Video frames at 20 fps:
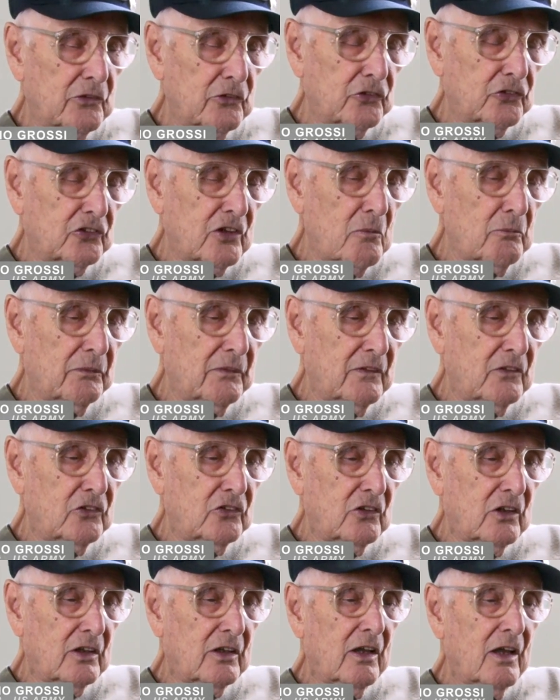There's some
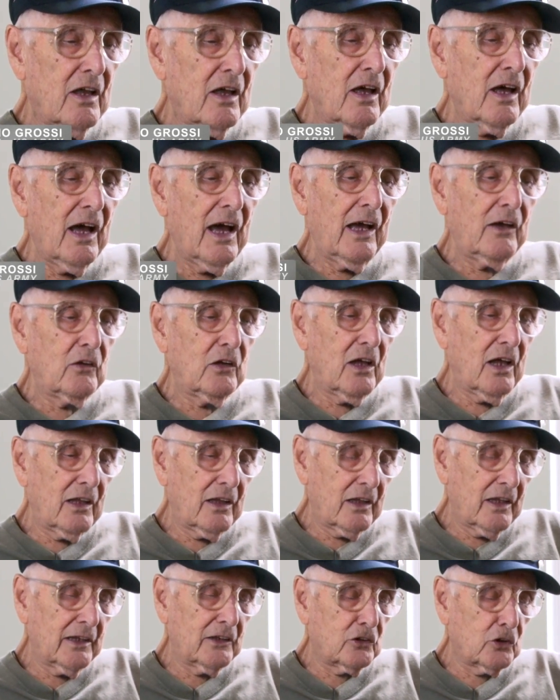things that I
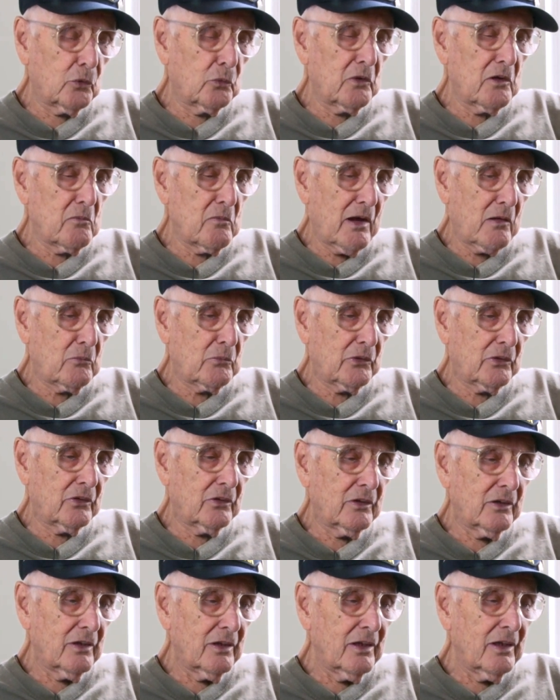like to
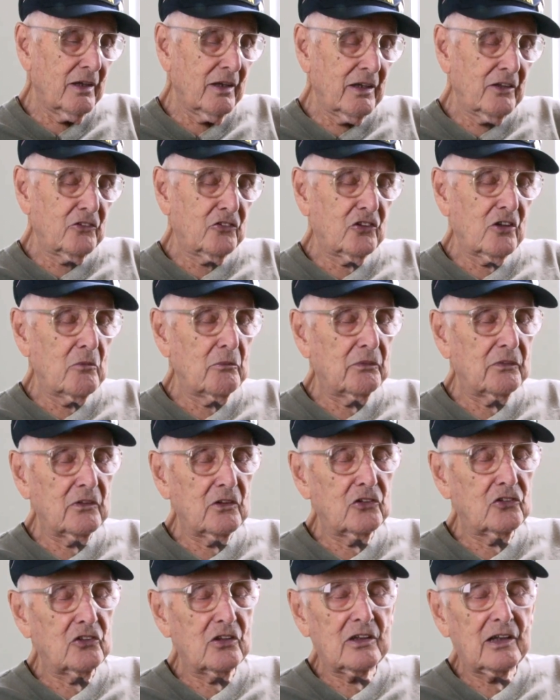remember, and some
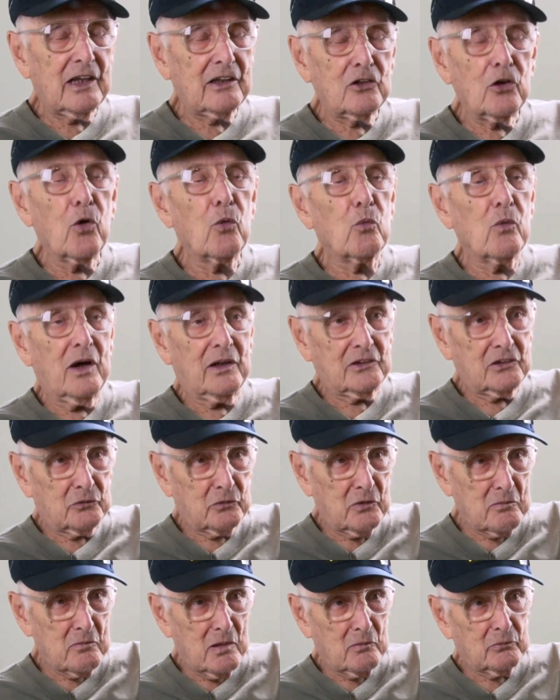things that I don't want to
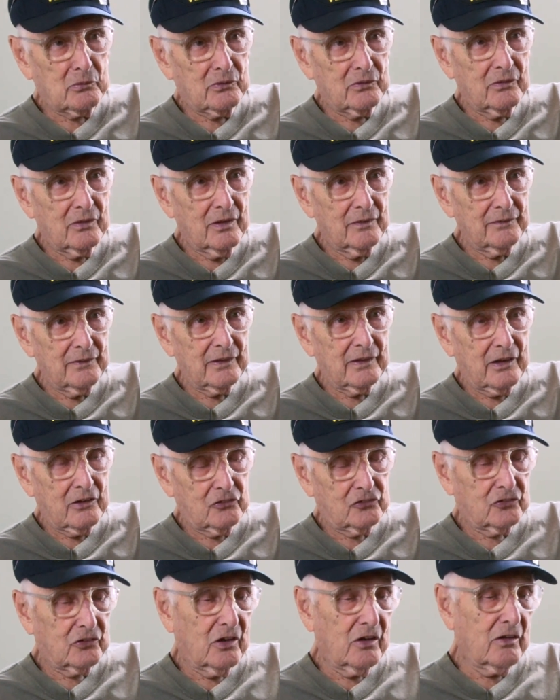remember that I
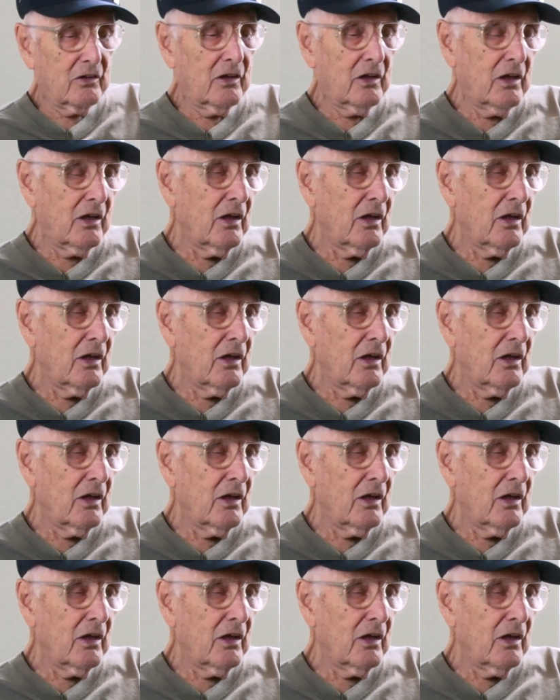saw.